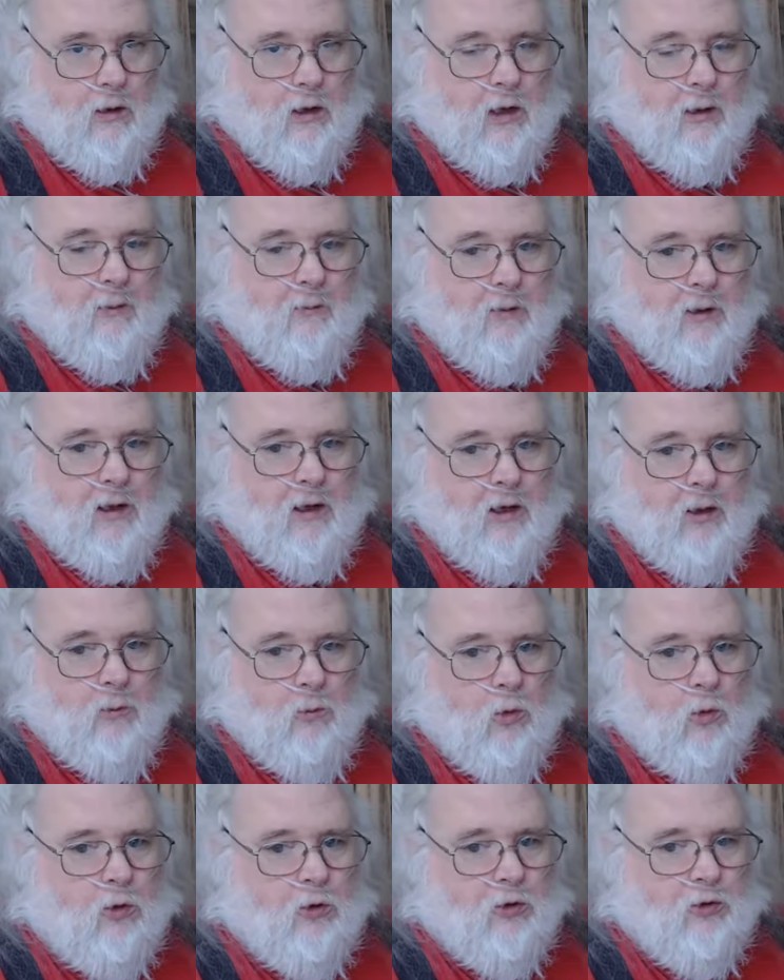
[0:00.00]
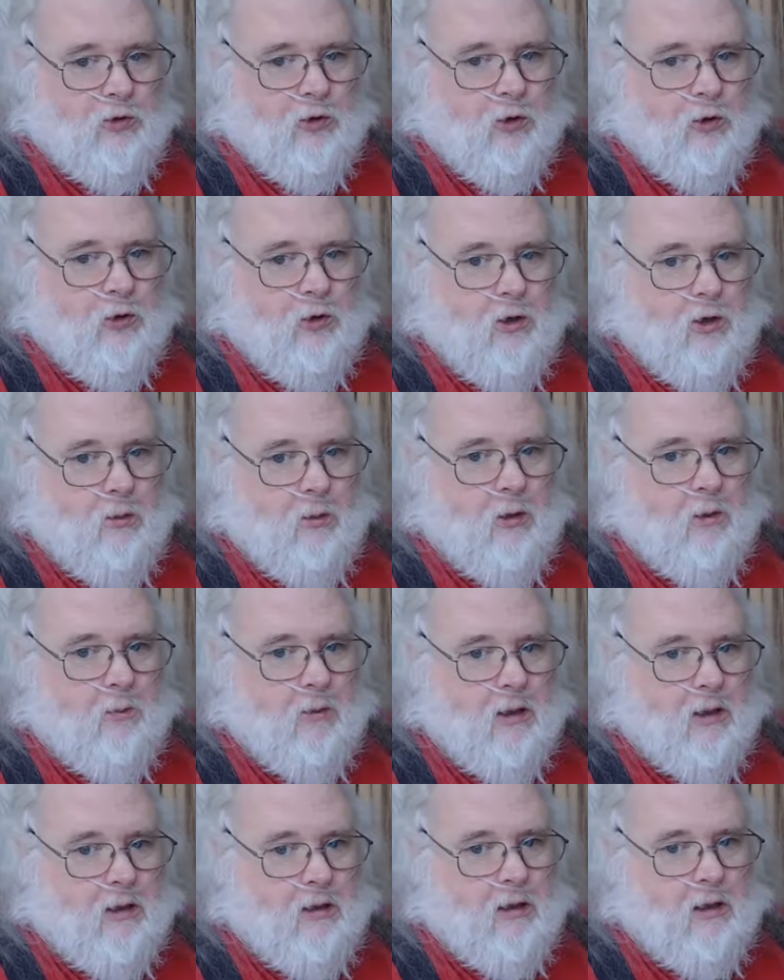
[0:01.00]
I'm getting more sodium in
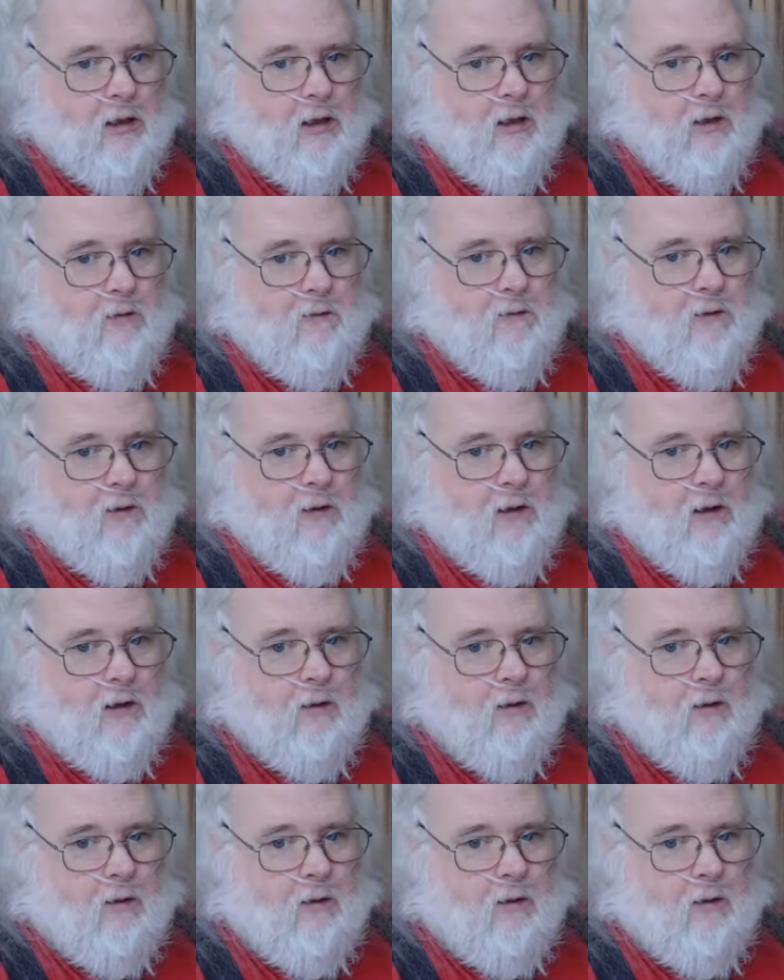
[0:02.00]
my diet than